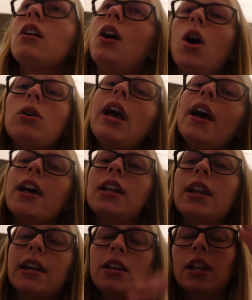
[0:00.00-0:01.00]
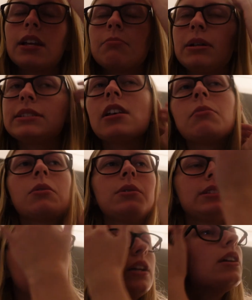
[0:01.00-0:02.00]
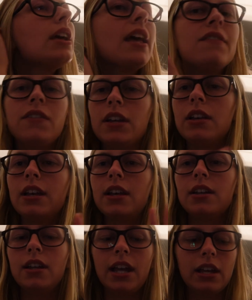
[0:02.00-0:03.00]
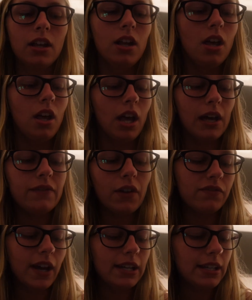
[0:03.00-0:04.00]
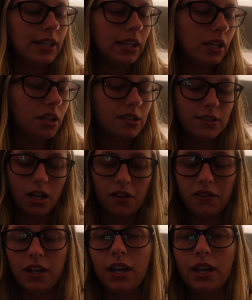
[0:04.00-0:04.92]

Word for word: okay, like like my stomach was iffy and like I felt fine to eat and stuff.